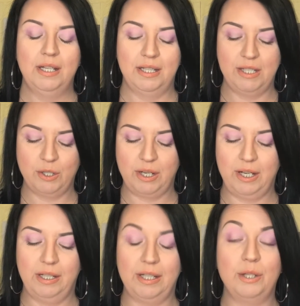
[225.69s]
These are
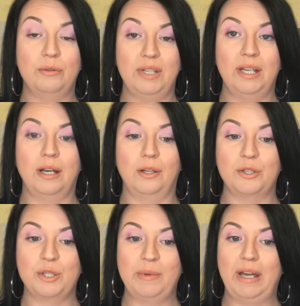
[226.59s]
kind of like unique colors to me.